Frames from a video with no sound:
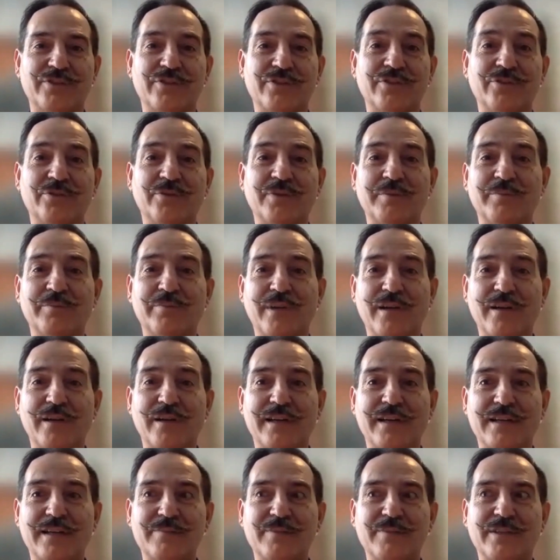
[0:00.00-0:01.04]
You're doing
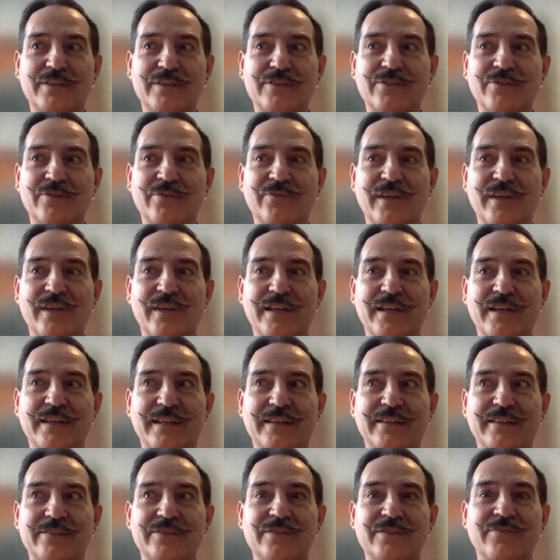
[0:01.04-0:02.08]
podcasts because you're finding
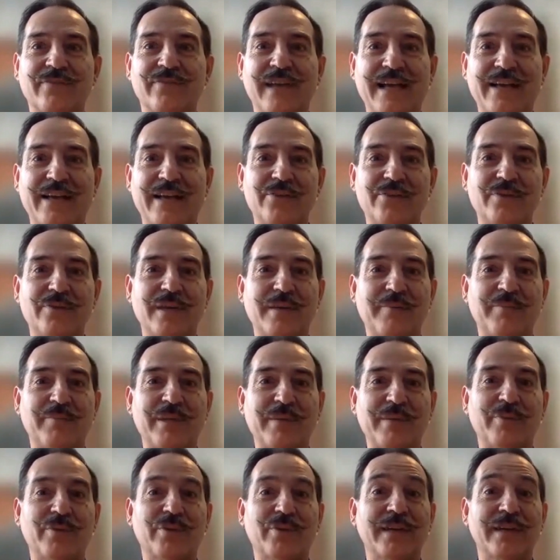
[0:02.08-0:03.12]
that there's a value that
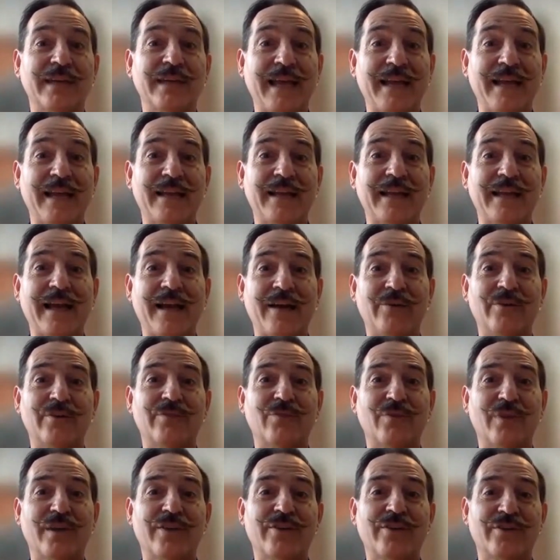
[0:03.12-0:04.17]
people are getting out
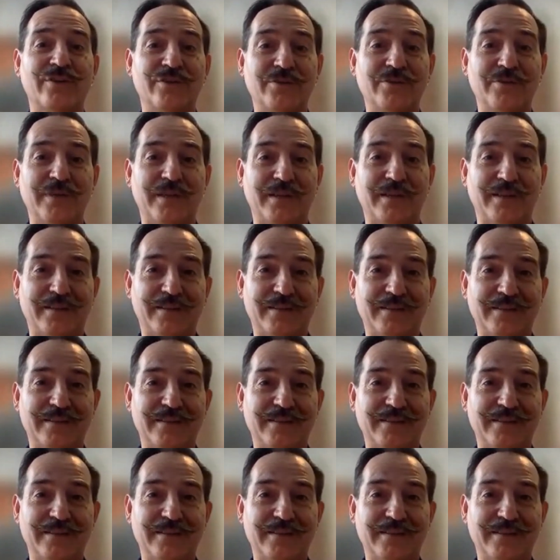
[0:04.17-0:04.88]
of what you're doing,